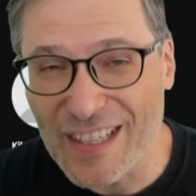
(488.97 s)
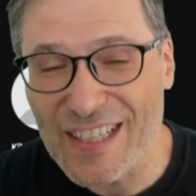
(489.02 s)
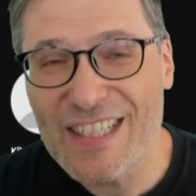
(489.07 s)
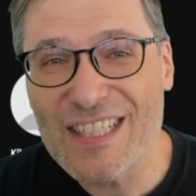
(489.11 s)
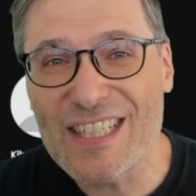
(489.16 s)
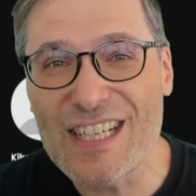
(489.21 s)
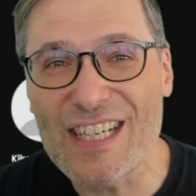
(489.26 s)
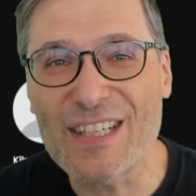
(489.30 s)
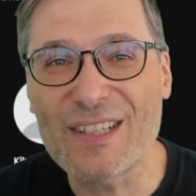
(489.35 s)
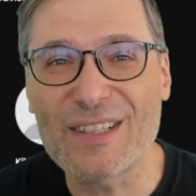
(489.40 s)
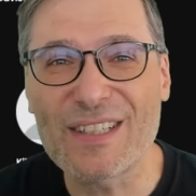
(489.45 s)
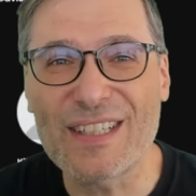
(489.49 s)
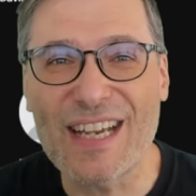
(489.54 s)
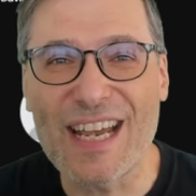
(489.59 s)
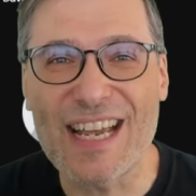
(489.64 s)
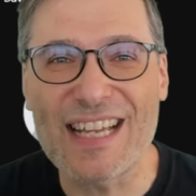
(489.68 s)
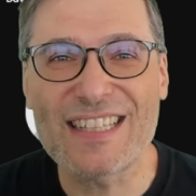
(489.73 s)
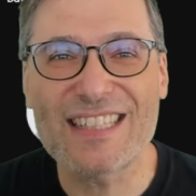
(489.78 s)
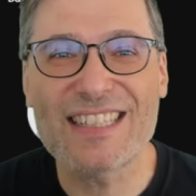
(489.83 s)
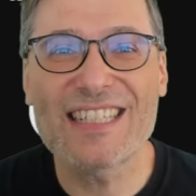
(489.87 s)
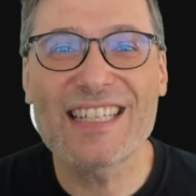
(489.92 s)
She
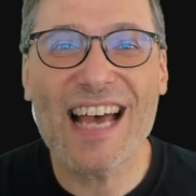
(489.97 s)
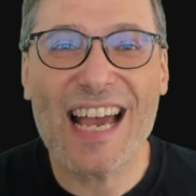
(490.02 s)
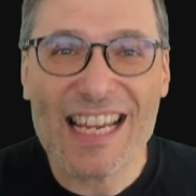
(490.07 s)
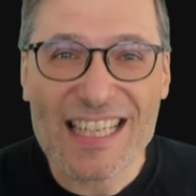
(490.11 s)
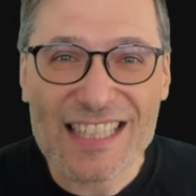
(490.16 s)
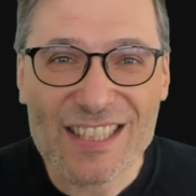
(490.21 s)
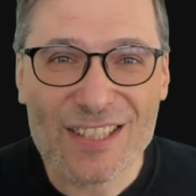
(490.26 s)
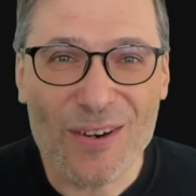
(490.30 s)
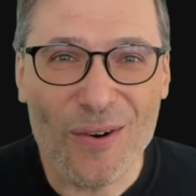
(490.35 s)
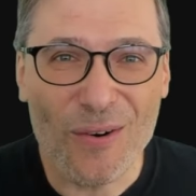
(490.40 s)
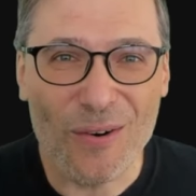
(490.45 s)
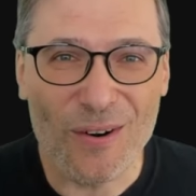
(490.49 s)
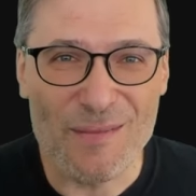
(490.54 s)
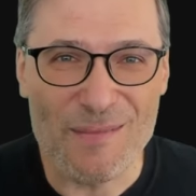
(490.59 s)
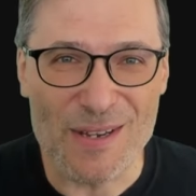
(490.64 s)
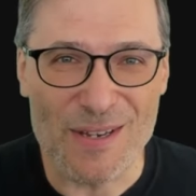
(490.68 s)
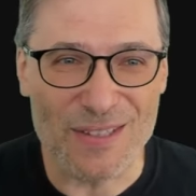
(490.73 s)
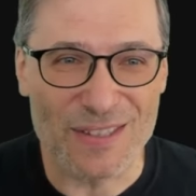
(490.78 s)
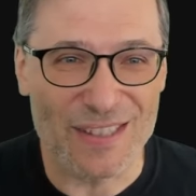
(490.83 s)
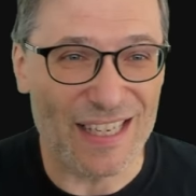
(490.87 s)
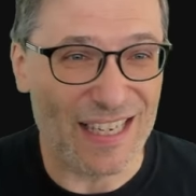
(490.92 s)
creates nightcore
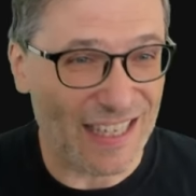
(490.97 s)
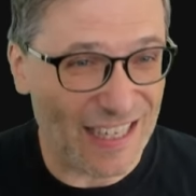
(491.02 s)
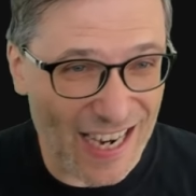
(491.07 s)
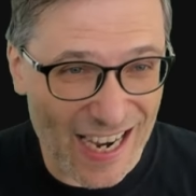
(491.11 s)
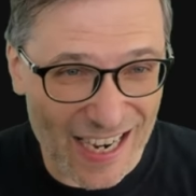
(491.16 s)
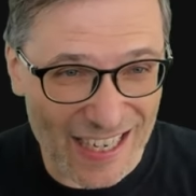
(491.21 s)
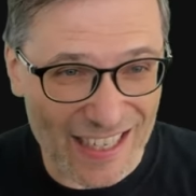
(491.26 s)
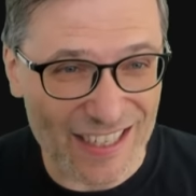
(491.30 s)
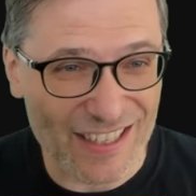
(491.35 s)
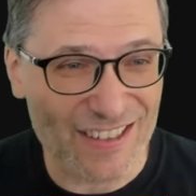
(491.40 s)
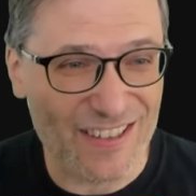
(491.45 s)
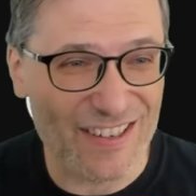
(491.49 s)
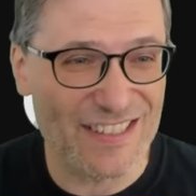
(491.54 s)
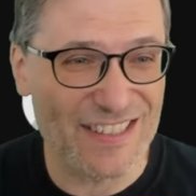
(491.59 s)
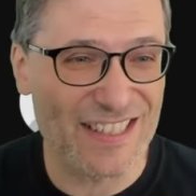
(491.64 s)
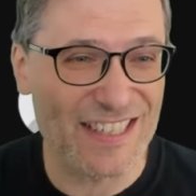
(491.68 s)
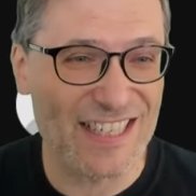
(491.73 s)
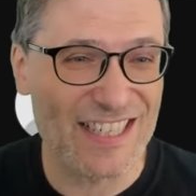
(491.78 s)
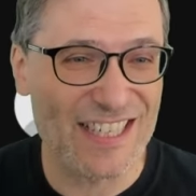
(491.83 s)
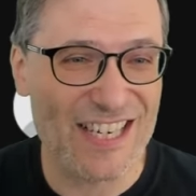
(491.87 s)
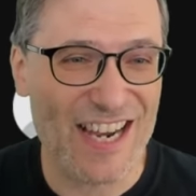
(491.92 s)
music. I encourage you
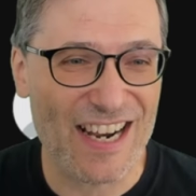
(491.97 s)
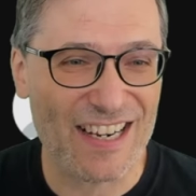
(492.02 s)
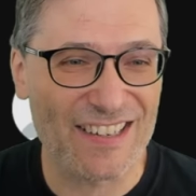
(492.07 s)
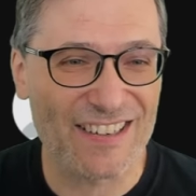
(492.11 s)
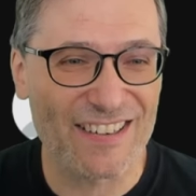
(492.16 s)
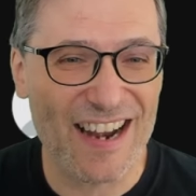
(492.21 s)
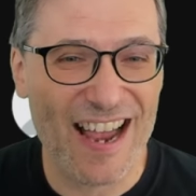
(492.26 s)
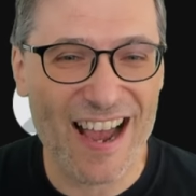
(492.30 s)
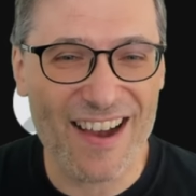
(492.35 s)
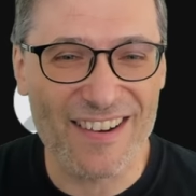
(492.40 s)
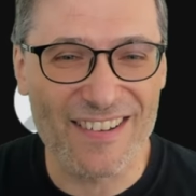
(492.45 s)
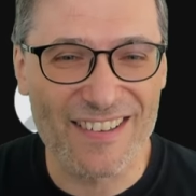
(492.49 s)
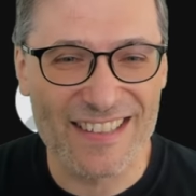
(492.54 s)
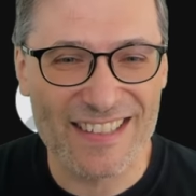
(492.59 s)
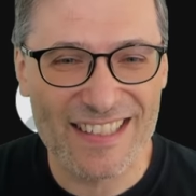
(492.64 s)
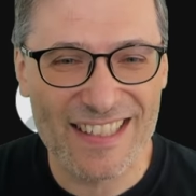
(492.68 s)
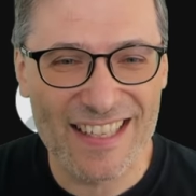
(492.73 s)
to check her out.